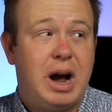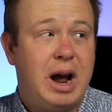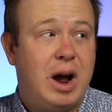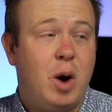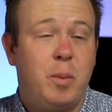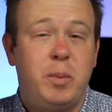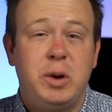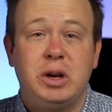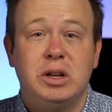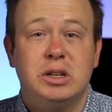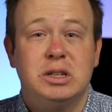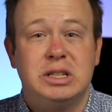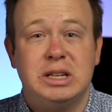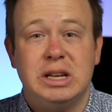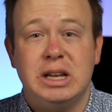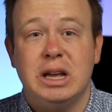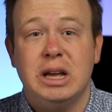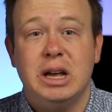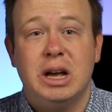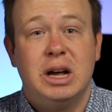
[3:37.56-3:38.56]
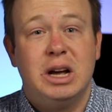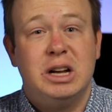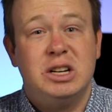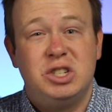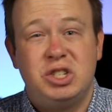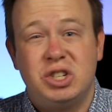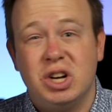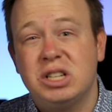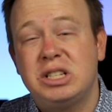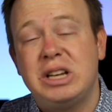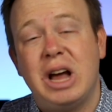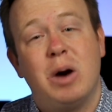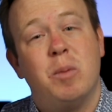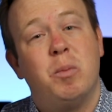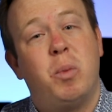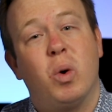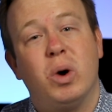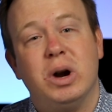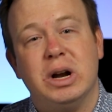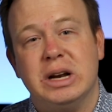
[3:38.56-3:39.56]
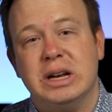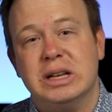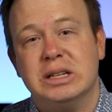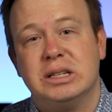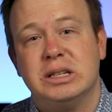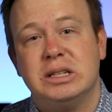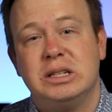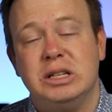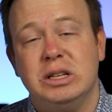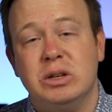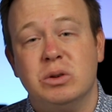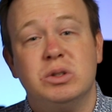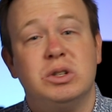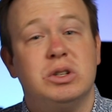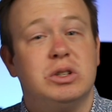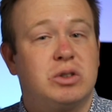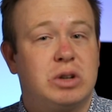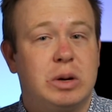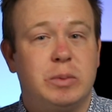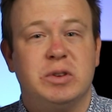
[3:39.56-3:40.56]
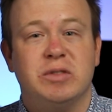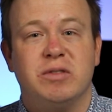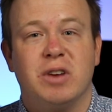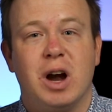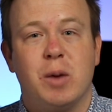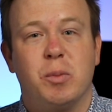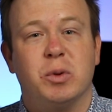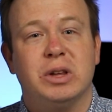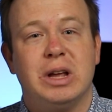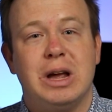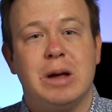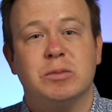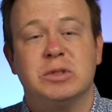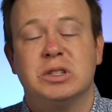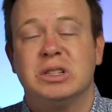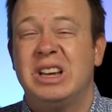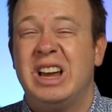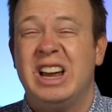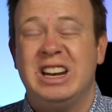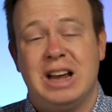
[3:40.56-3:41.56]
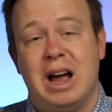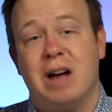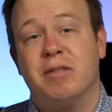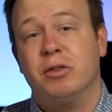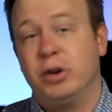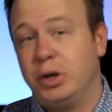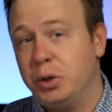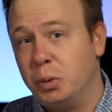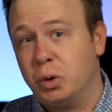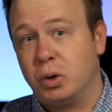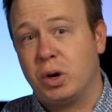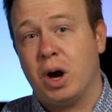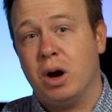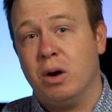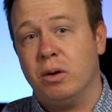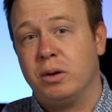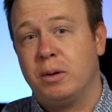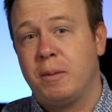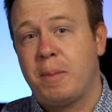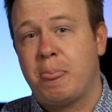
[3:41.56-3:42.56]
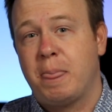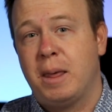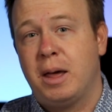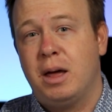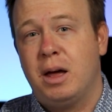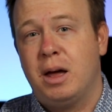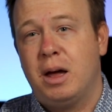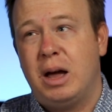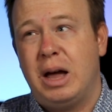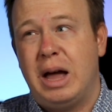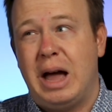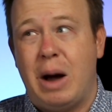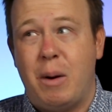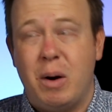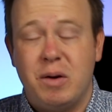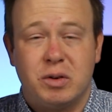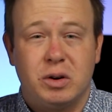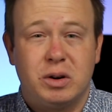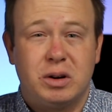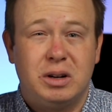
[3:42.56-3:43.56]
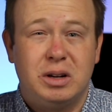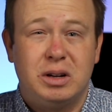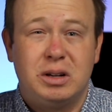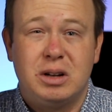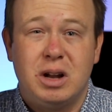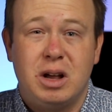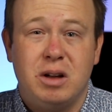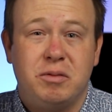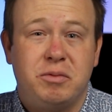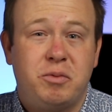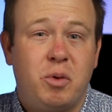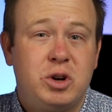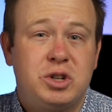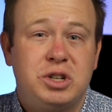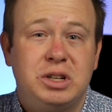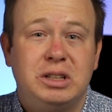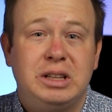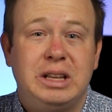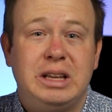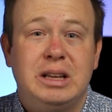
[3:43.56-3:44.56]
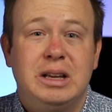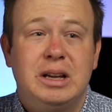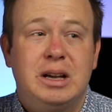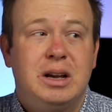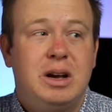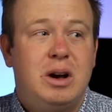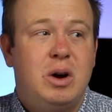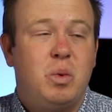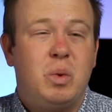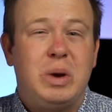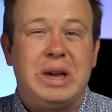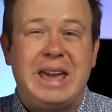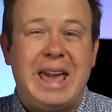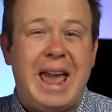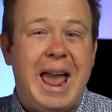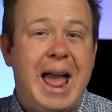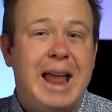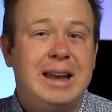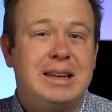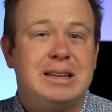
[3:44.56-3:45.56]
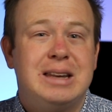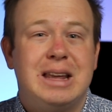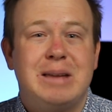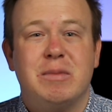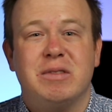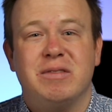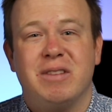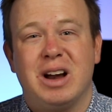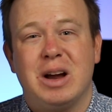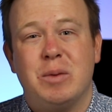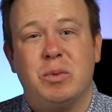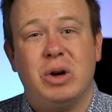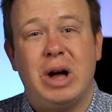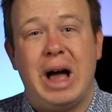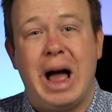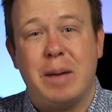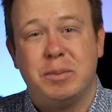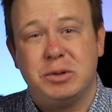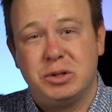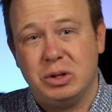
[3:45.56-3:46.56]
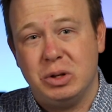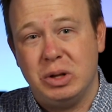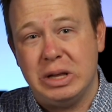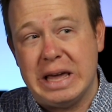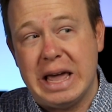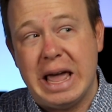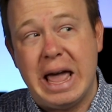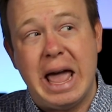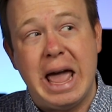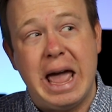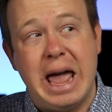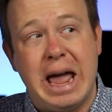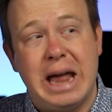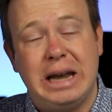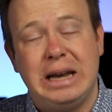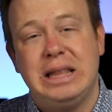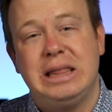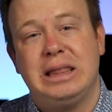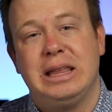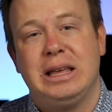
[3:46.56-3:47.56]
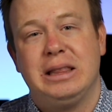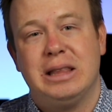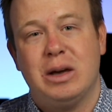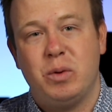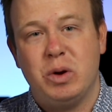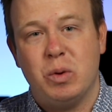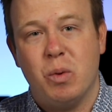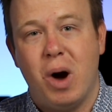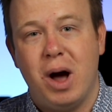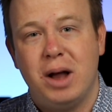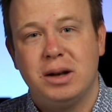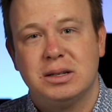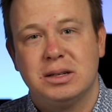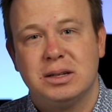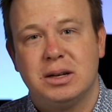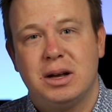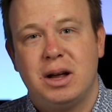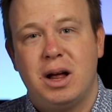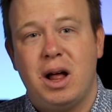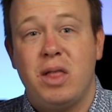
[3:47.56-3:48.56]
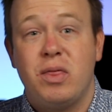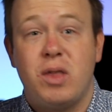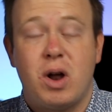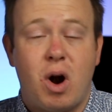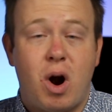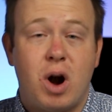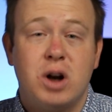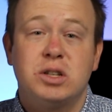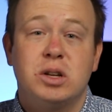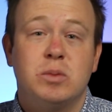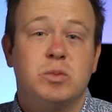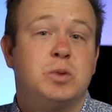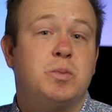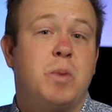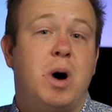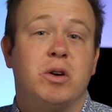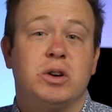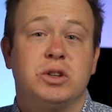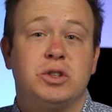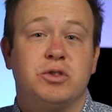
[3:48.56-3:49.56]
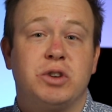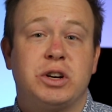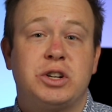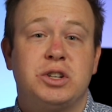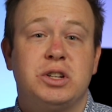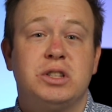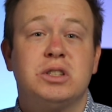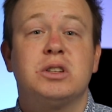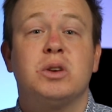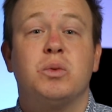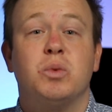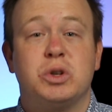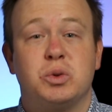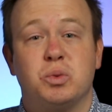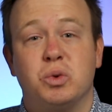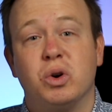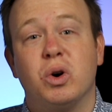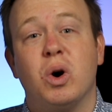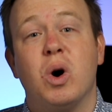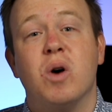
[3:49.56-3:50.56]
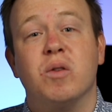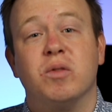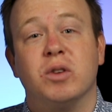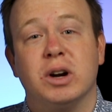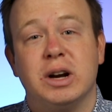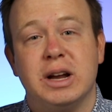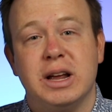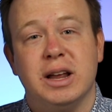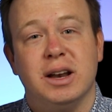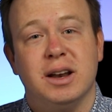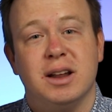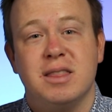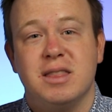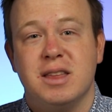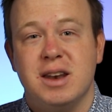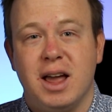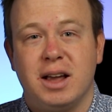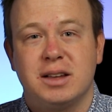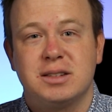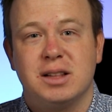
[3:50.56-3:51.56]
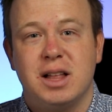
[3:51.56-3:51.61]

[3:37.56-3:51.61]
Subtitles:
I hope you can see just how important it is to use descriptive variable names and have readable code. However, unfortunately, we can't name a variable absolutely anything that we want. There are some small restrictions, which we'll go over in the next